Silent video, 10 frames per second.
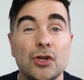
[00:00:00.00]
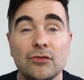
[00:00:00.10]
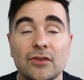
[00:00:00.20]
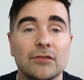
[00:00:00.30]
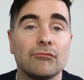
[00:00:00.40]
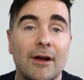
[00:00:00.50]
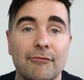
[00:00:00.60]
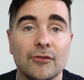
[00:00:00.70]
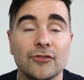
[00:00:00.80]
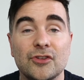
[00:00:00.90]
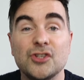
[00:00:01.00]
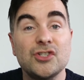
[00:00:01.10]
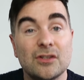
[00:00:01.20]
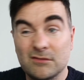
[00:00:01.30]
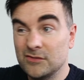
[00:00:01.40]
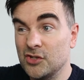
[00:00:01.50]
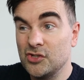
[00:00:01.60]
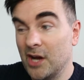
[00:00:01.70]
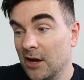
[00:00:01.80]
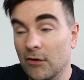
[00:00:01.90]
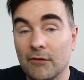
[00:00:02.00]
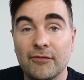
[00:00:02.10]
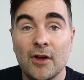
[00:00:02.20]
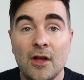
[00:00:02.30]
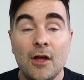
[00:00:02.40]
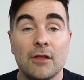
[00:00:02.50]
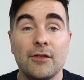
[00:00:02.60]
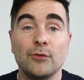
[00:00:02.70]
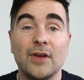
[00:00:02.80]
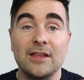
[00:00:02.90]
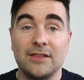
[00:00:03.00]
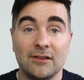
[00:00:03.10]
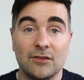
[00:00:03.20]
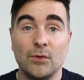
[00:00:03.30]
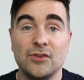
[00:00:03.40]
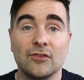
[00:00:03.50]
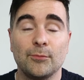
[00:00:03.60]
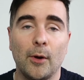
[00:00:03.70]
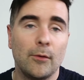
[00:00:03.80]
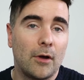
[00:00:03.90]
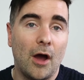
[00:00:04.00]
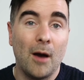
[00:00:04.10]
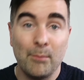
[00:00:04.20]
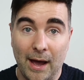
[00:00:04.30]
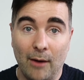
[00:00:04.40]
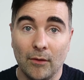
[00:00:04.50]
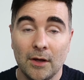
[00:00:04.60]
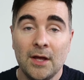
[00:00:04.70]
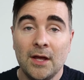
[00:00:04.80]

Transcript: use this as reference to check off those 8 things that we just spoke about.